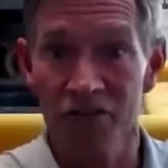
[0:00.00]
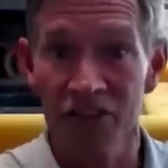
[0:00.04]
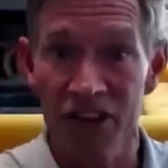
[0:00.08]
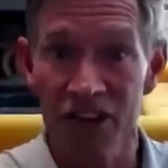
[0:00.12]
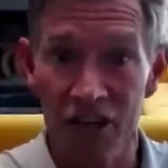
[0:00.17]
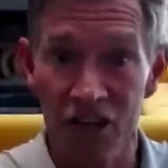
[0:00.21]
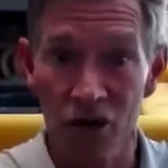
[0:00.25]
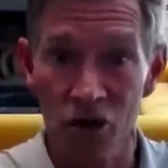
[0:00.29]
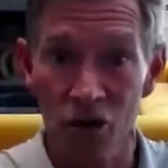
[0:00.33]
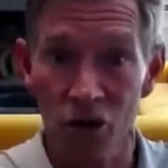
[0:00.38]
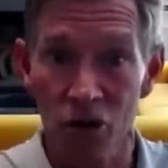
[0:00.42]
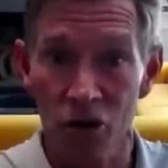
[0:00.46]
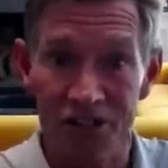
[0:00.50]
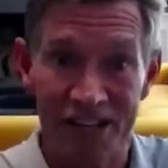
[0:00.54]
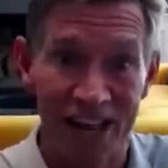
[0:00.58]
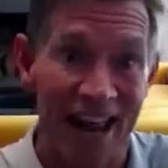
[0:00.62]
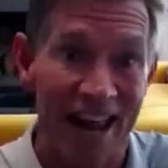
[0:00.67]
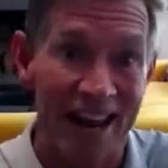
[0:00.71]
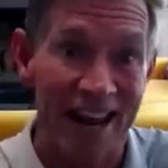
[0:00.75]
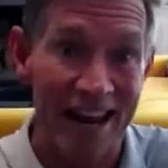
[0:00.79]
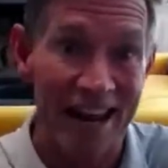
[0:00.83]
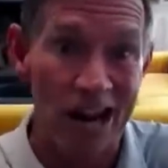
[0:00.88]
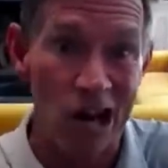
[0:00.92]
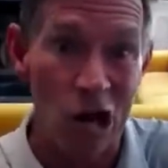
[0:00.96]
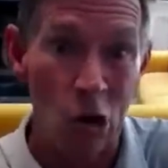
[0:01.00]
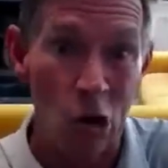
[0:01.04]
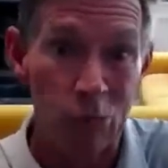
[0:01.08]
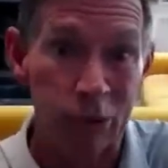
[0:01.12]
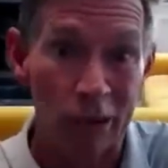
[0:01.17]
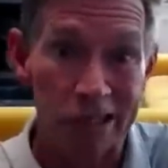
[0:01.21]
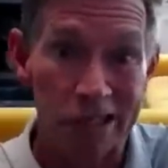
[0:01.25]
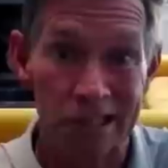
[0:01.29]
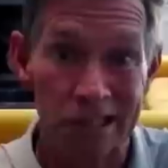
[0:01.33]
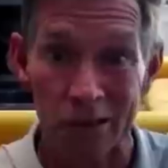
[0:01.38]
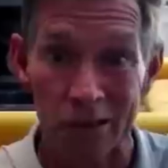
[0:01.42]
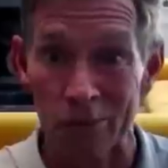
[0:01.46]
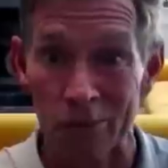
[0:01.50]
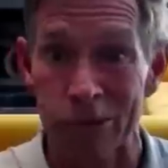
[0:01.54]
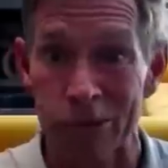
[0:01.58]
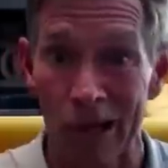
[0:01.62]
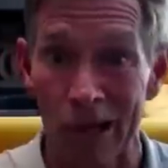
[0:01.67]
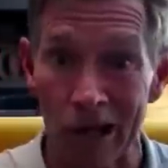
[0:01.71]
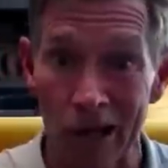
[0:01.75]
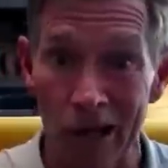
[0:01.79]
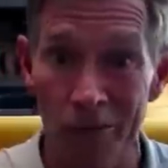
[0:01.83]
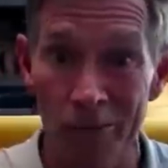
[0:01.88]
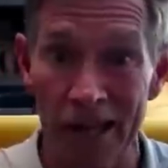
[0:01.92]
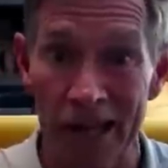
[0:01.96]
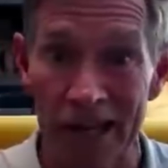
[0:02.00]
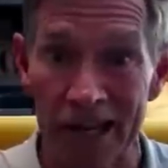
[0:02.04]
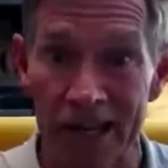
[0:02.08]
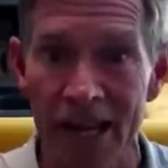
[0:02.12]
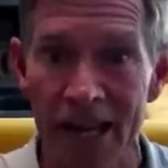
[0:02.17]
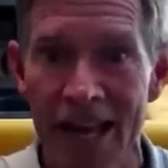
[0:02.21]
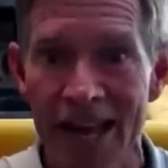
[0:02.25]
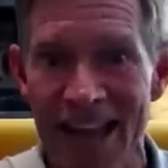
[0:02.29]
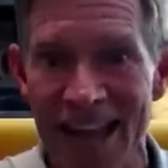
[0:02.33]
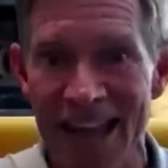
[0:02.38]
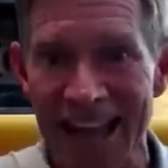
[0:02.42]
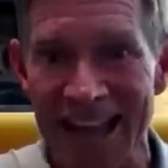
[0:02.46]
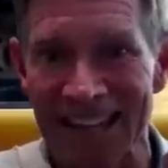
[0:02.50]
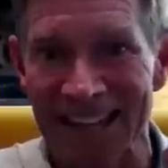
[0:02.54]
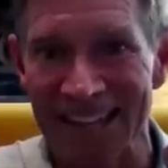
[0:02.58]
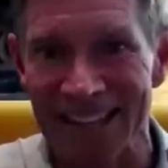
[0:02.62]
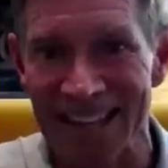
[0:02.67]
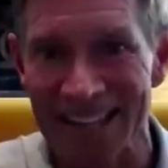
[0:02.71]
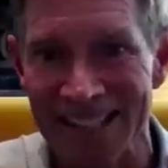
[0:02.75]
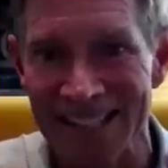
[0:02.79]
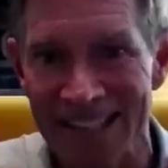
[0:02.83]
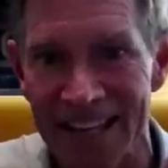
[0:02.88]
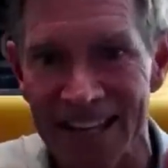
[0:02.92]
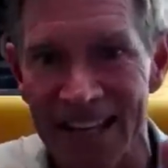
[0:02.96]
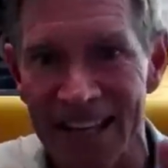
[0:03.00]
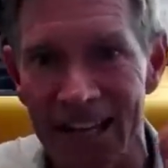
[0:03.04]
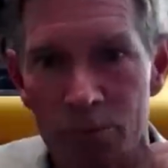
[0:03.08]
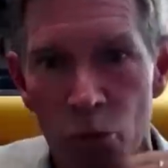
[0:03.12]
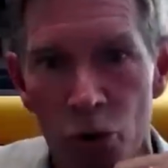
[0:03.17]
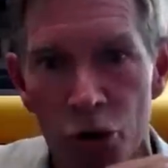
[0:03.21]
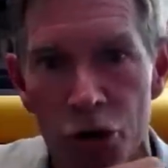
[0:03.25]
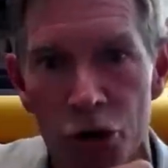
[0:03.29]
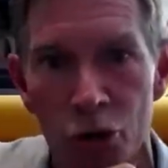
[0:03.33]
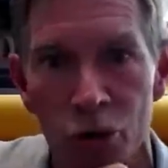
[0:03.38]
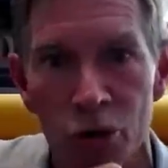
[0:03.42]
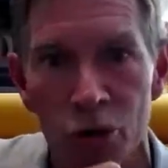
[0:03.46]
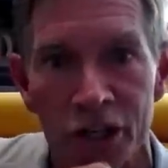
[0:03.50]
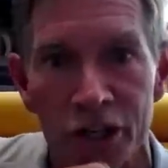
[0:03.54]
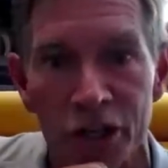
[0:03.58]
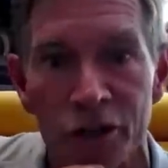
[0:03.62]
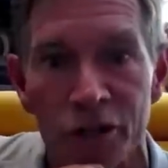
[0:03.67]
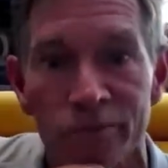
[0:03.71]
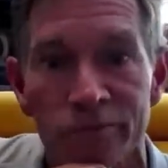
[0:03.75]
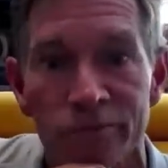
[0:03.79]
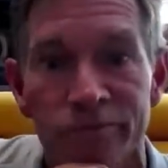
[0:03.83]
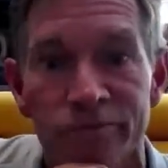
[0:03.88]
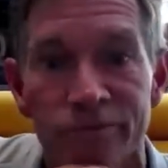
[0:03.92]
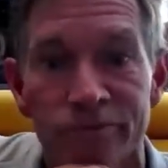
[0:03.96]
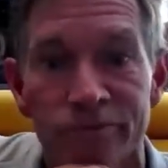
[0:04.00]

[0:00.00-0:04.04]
vehicles and no place to plug them in unless they get more nuclear.